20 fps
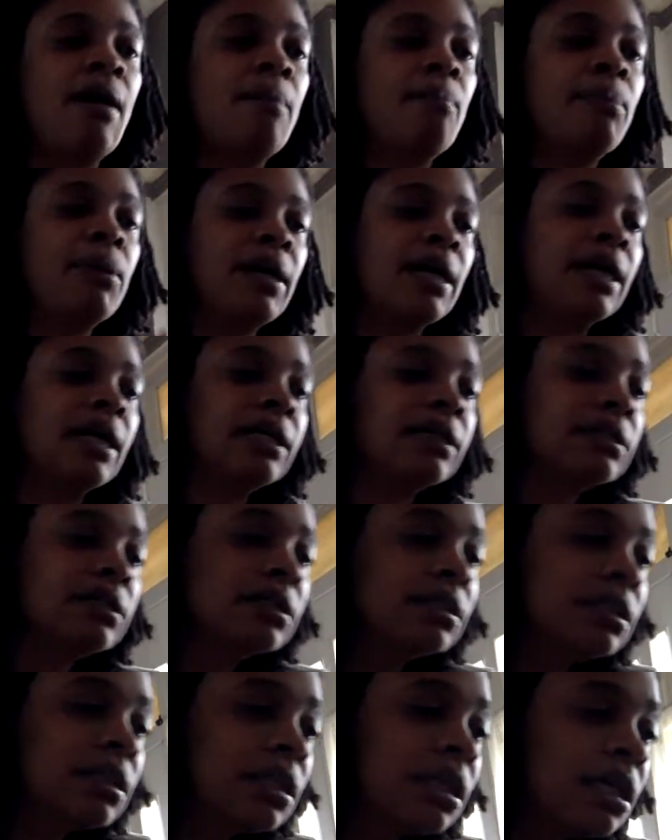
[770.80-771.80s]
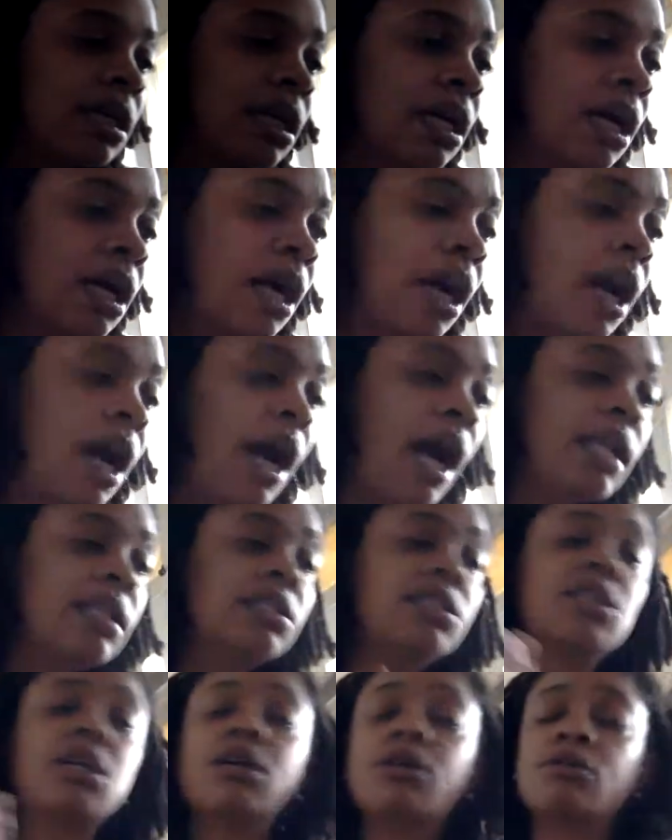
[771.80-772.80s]
But
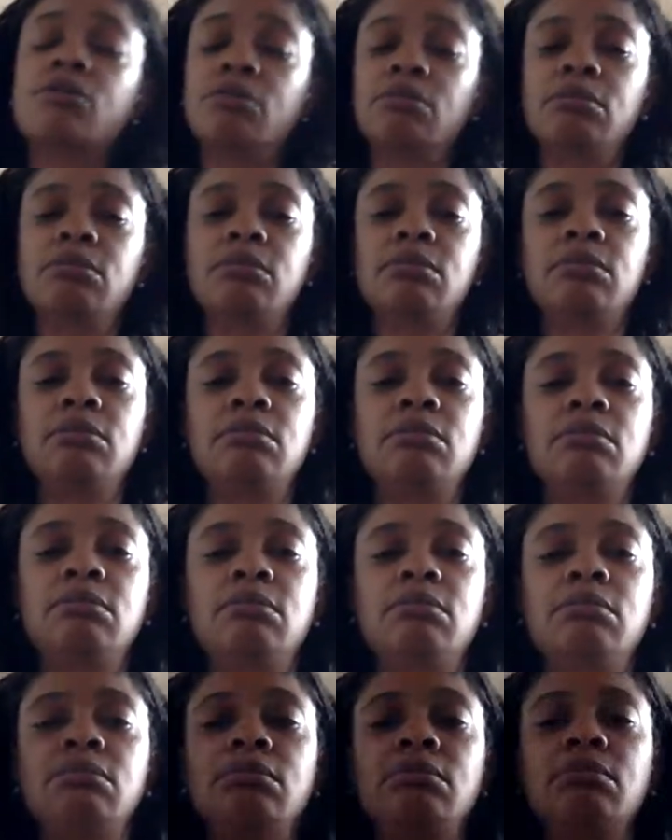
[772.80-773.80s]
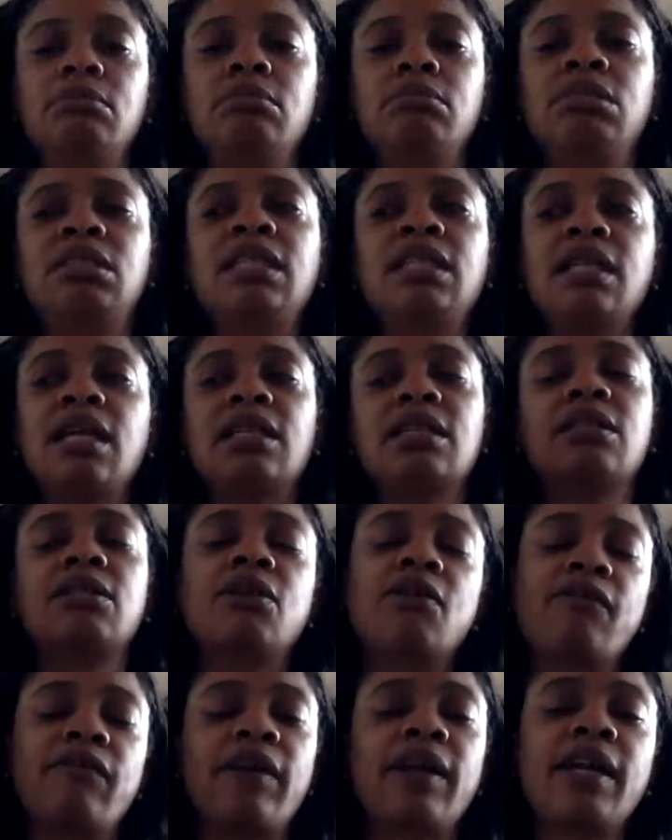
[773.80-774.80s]
I don't see nothing
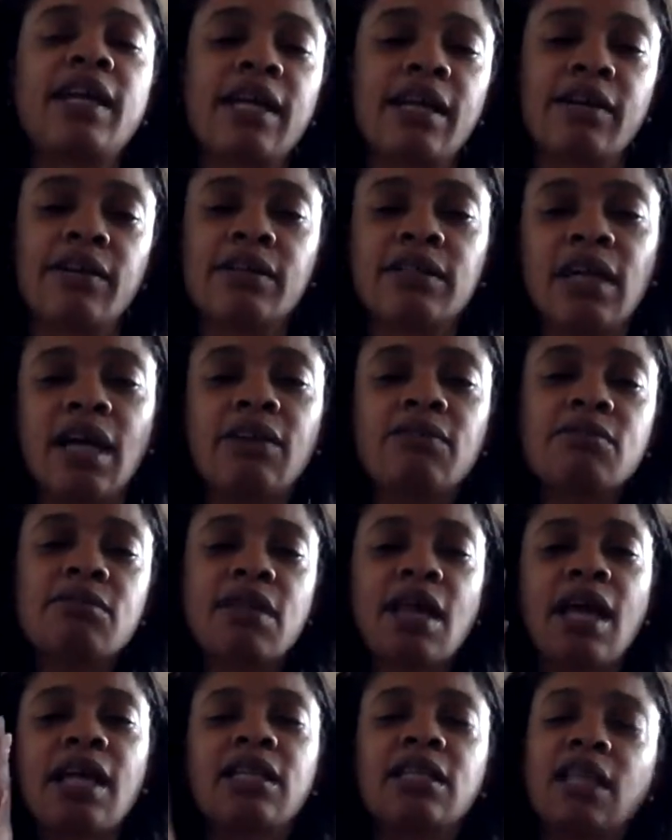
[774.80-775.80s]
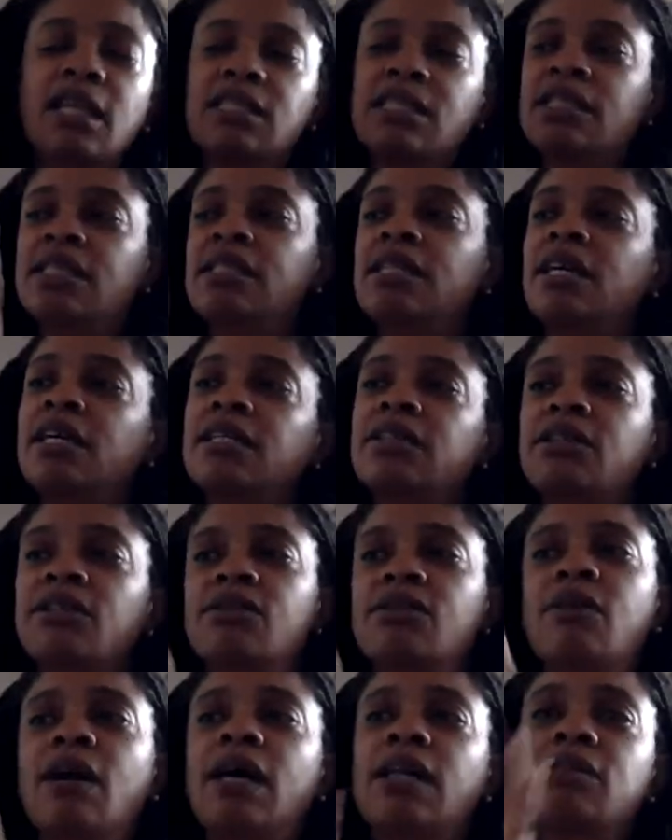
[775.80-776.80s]
over here. I see
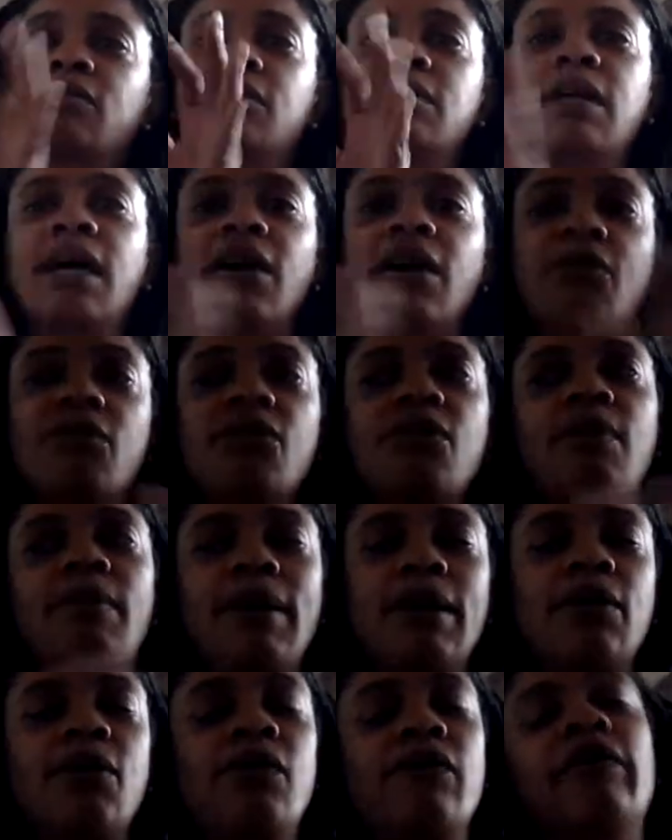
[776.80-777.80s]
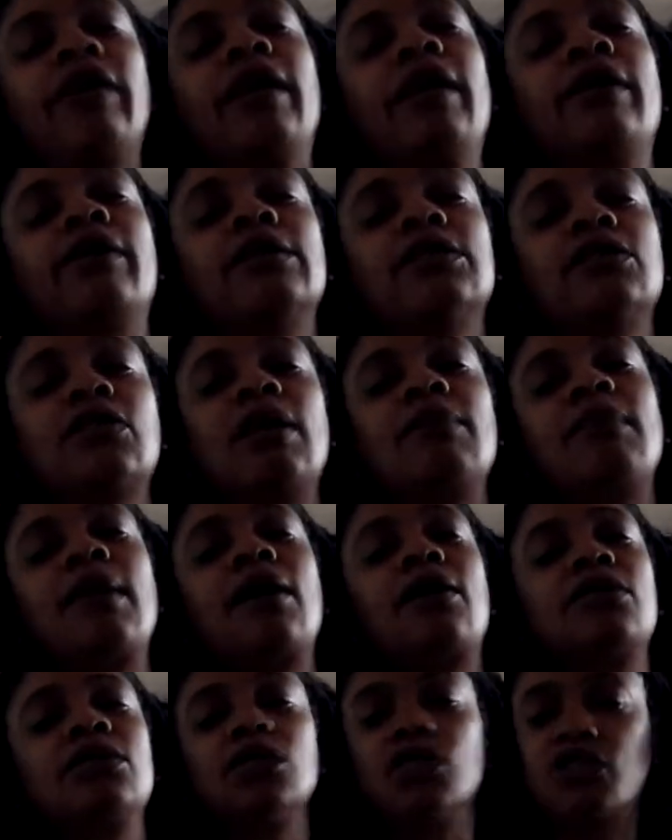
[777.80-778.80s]
unknown. I don't know about over here. So I'm
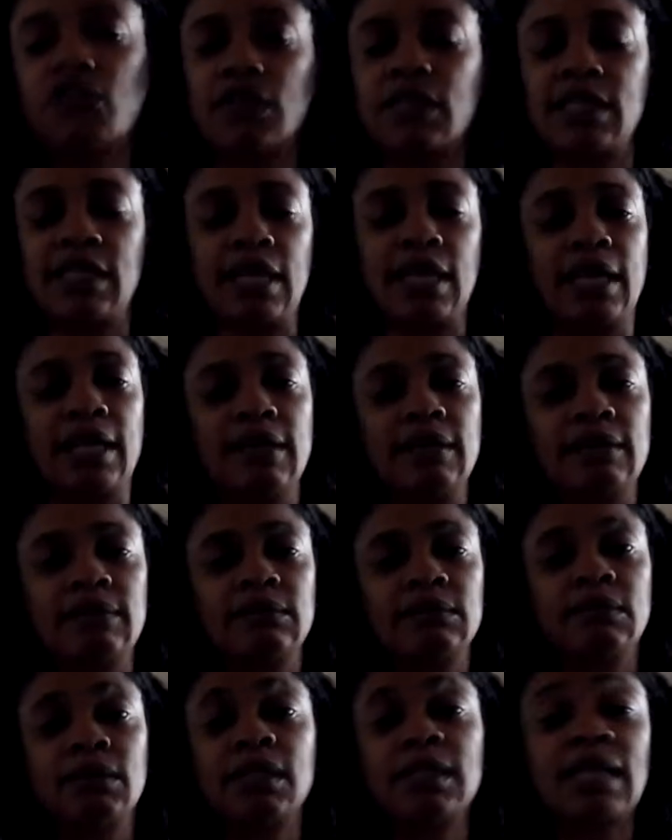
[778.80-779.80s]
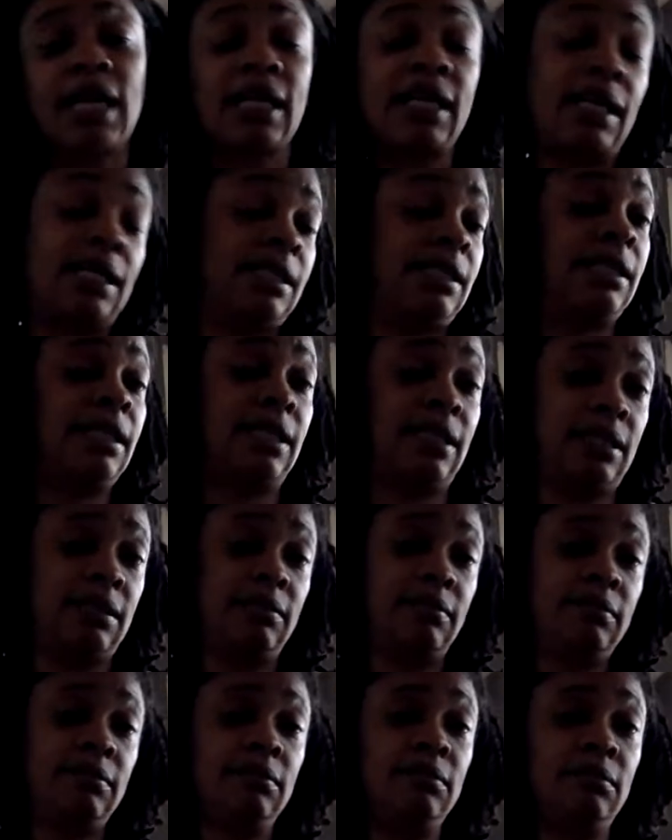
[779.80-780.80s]
not gonna trust that because I can't see it.
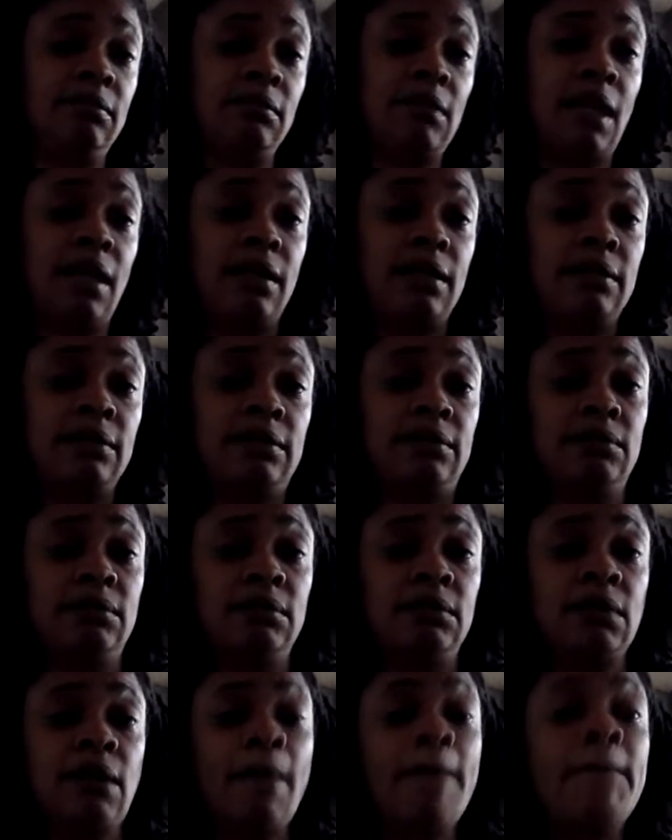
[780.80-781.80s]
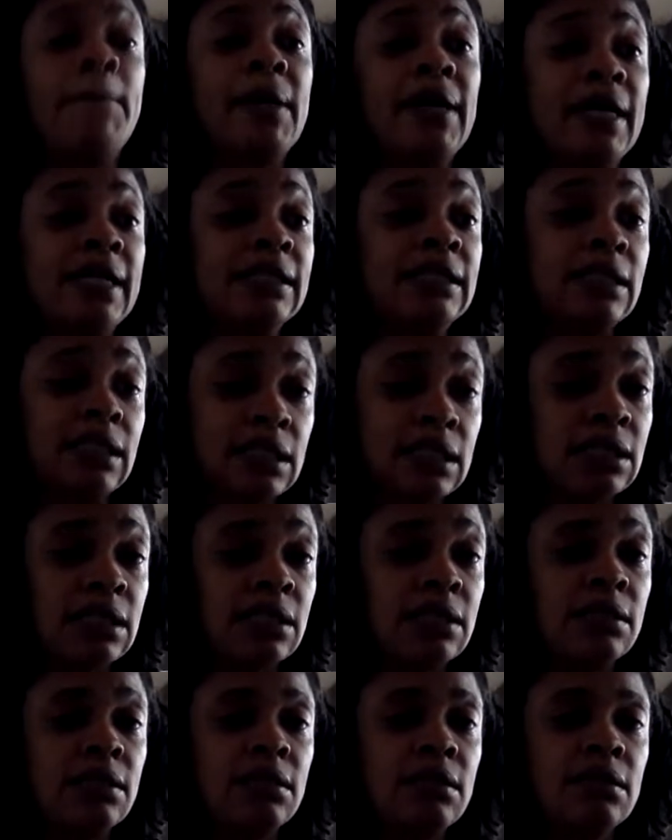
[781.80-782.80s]
But
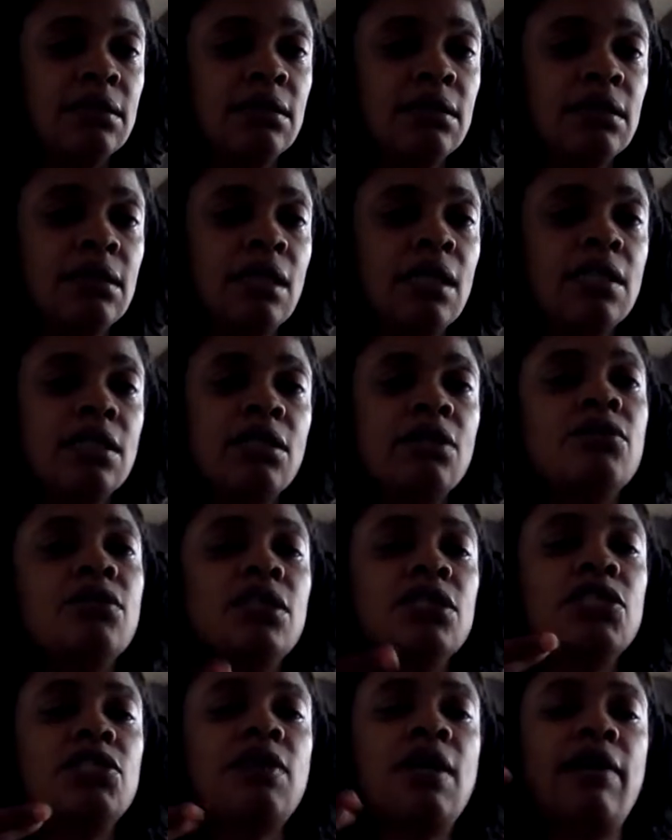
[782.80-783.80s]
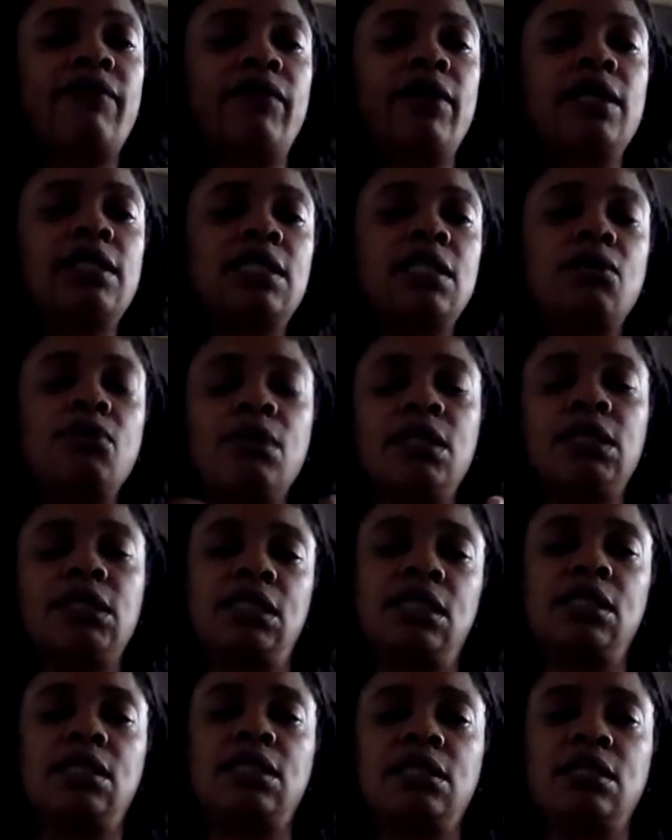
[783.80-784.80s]
as long as you have
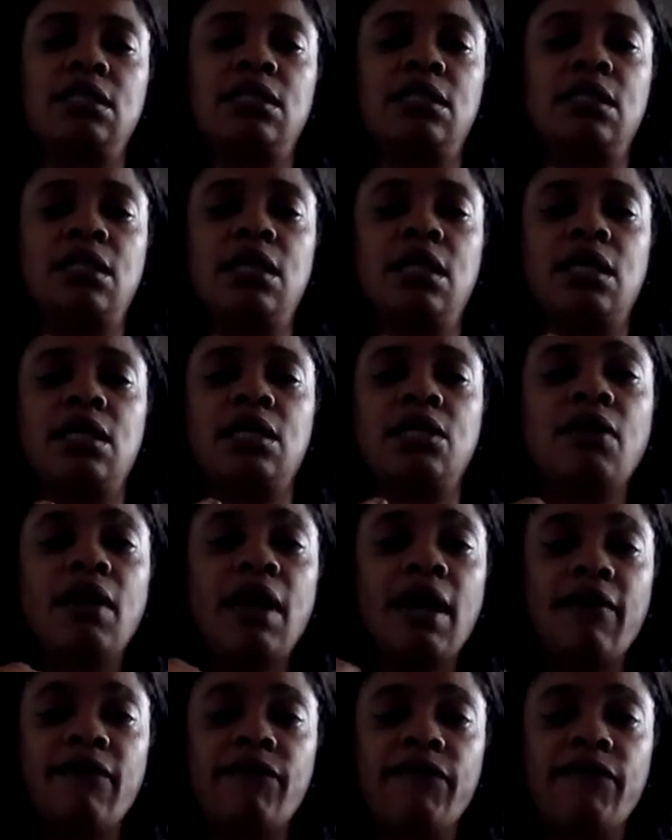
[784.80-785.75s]
intuitions, you have